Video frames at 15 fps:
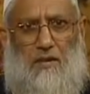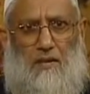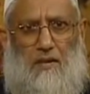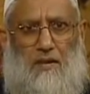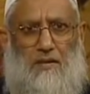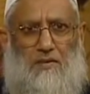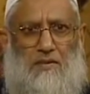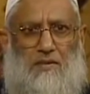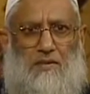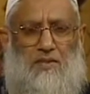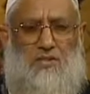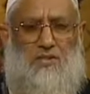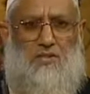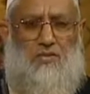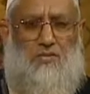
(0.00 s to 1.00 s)
is the
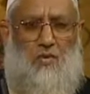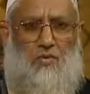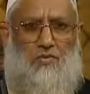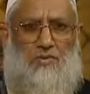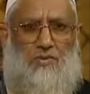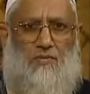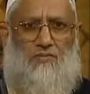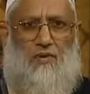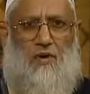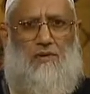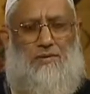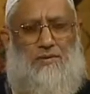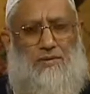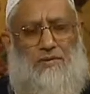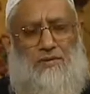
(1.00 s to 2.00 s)
source of
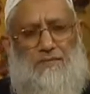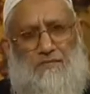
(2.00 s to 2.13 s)
knowledge.